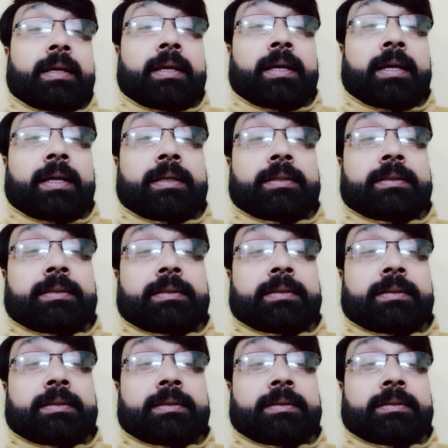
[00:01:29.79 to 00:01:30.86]
And
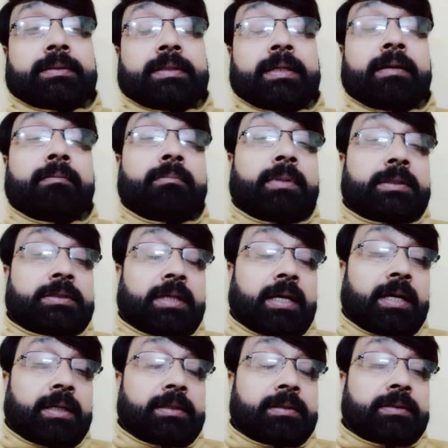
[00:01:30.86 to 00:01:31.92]
the numbers
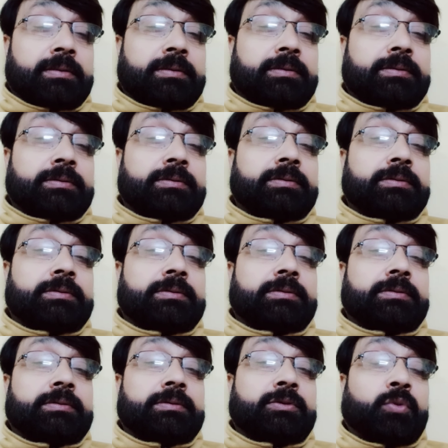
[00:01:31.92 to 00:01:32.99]
are
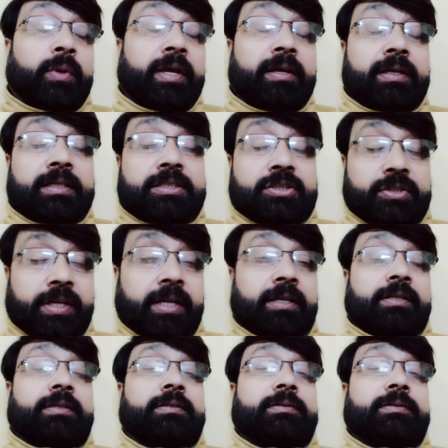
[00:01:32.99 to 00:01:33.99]
going straight.